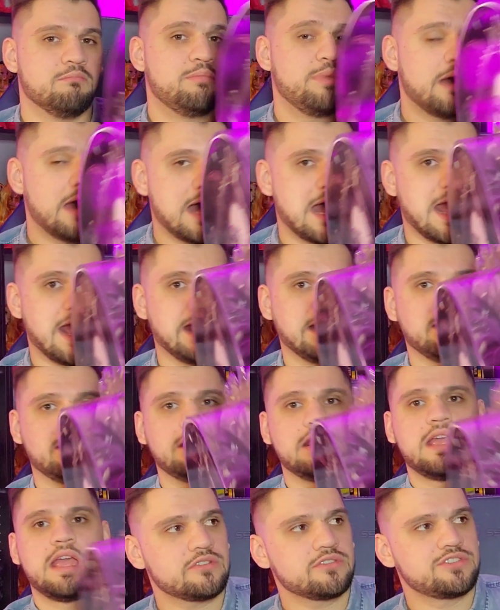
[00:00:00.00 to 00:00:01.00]
but
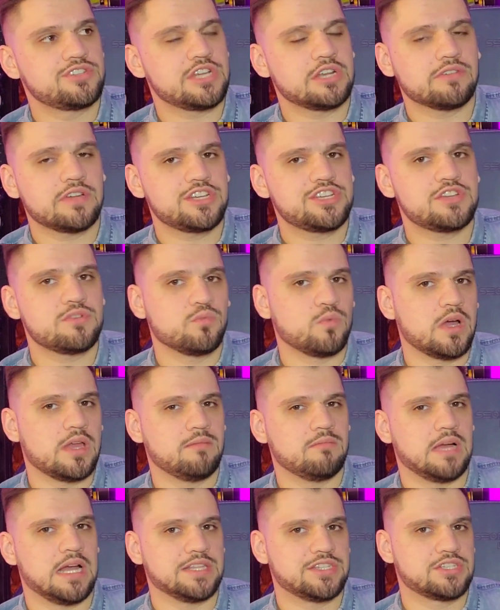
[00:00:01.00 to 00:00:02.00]
Generation
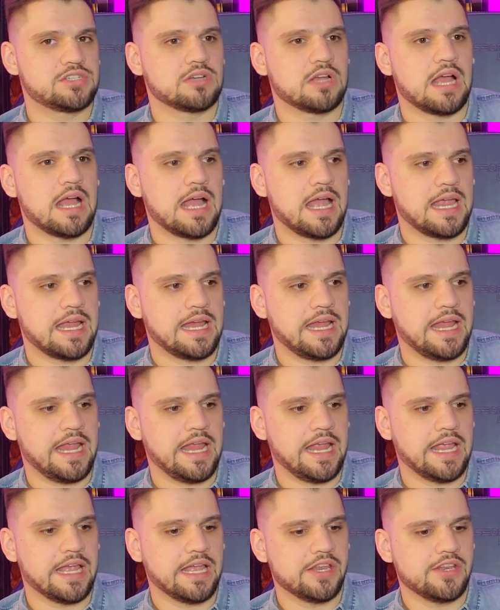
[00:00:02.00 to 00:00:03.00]
1 Monster High
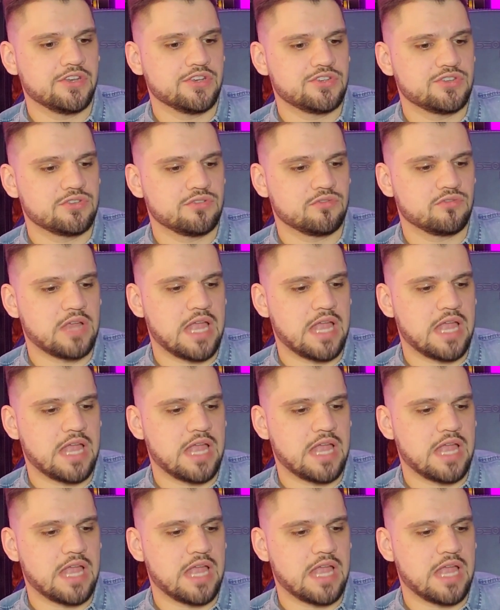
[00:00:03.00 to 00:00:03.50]
and